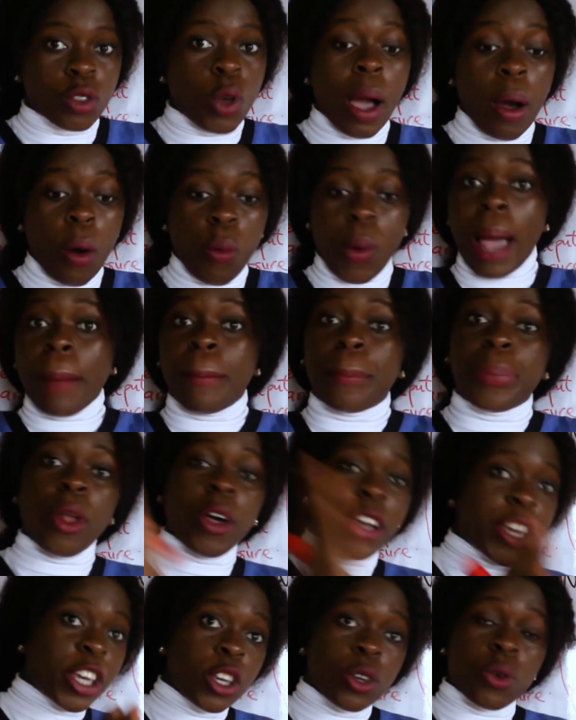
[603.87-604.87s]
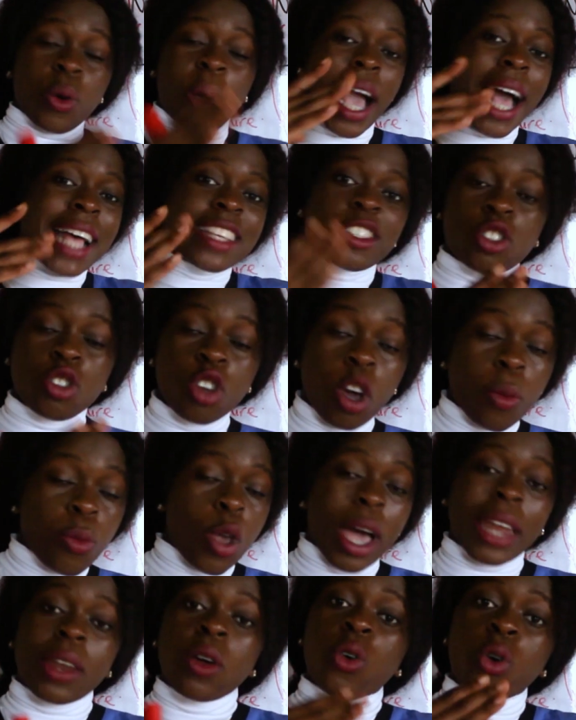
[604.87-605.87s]
We are blocking you. Calcium,
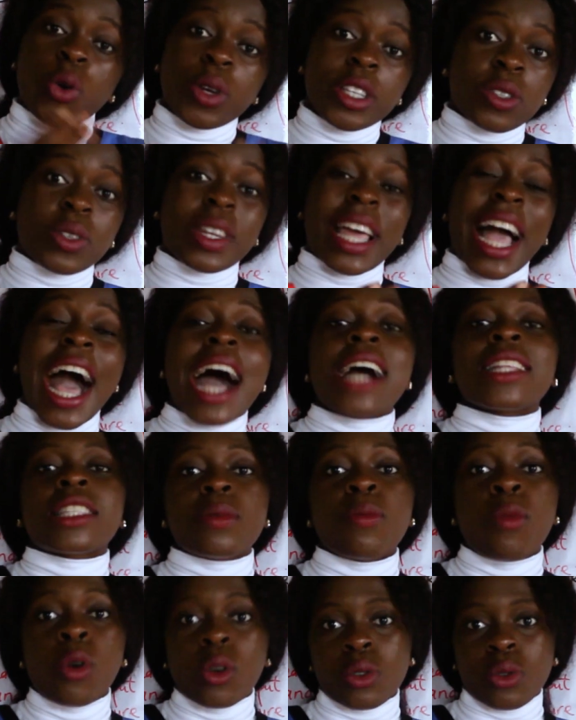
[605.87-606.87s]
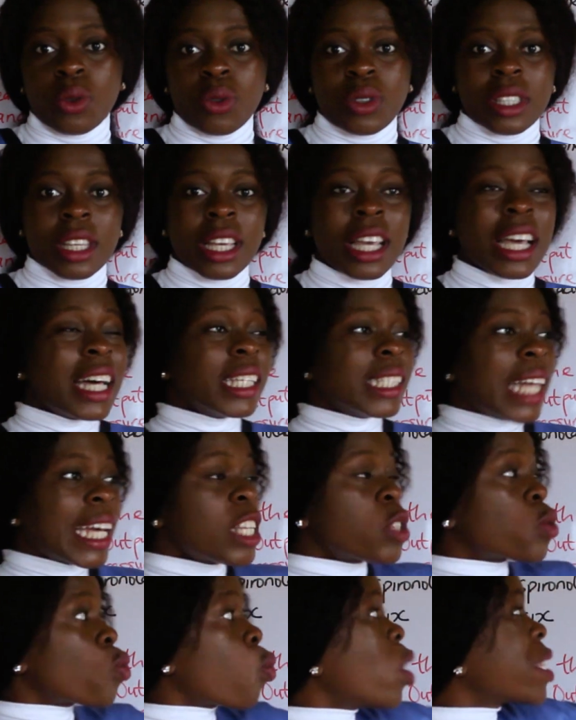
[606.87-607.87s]
you are not going to the heart muscles. That
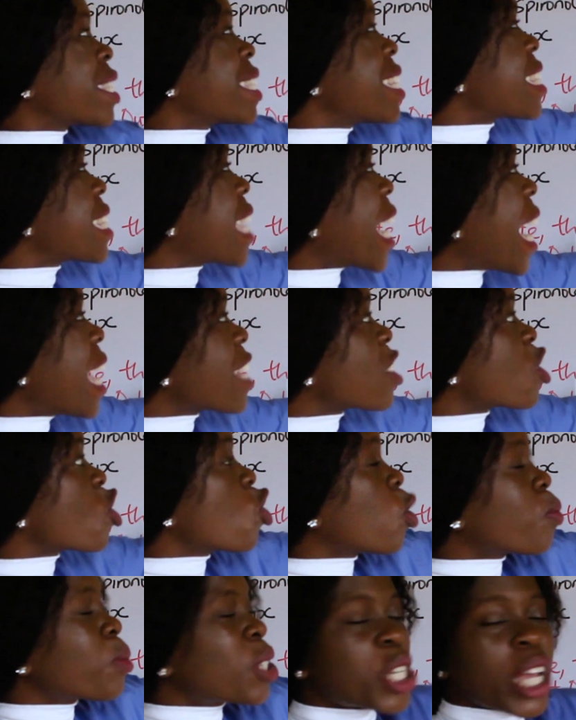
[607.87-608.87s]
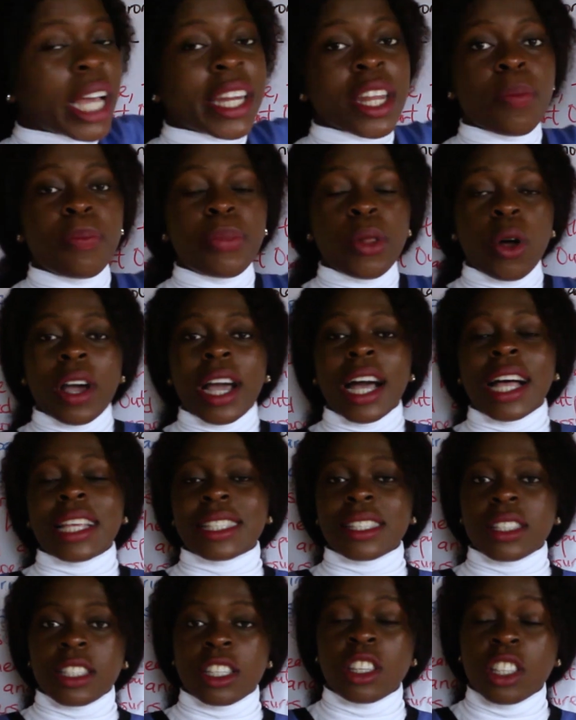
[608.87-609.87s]
is what this calcium channel
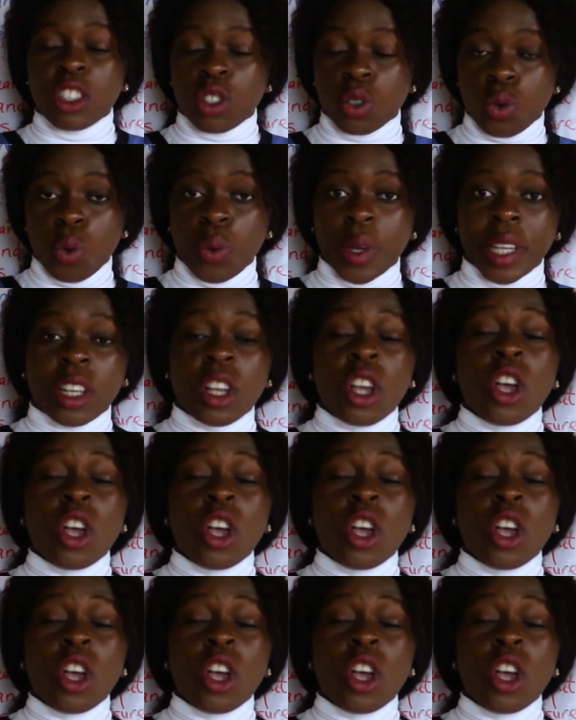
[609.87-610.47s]
blockers is doing.